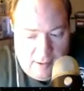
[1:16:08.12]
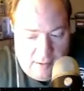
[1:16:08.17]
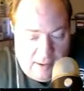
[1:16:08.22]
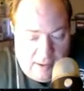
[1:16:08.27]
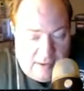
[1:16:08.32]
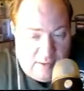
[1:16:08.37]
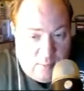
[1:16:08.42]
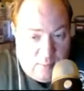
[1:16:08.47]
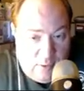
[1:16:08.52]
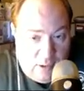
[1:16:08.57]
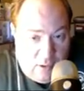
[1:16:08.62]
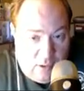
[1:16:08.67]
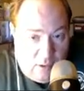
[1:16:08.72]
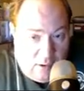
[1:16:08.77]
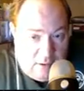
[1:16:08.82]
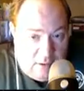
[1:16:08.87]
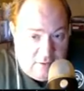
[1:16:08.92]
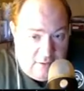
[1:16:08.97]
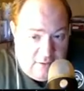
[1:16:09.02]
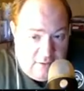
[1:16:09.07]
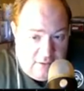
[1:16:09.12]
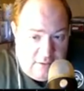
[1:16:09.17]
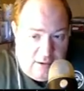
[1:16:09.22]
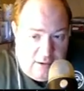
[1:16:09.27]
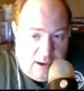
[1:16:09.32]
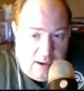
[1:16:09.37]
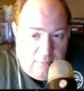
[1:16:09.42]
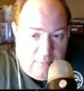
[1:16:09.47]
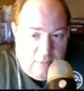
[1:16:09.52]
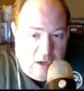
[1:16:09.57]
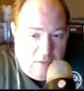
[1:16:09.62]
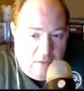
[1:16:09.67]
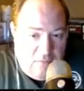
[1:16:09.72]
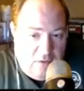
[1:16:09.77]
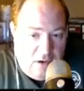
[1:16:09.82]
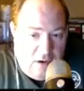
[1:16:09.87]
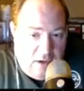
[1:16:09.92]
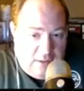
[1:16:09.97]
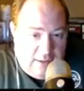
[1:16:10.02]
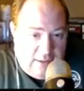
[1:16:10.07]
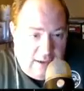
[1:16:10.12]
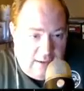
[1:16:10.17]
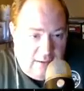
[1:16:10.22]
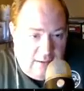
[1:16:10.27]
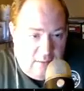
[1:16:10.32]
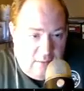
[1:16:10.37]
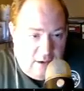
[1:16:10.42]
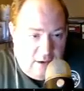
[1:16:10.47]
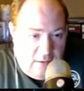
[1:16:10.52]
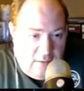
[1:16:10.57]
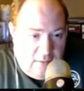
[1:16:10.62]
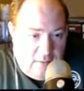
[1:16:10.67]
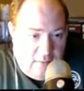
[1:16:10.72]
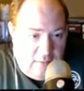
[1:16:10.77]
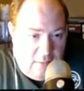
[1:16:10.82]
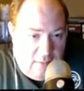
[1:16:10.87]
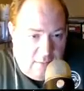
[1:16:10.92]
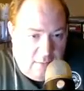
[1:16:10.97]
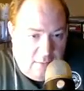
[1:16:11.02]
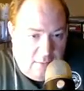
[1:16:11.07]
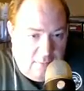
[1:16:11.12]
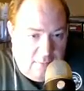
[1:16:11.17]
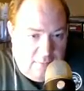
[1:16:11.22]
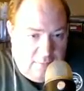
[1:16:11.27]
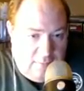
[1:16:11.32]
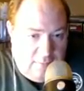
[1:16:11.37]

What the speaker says: That's a big cost. I'm not very excited about this card.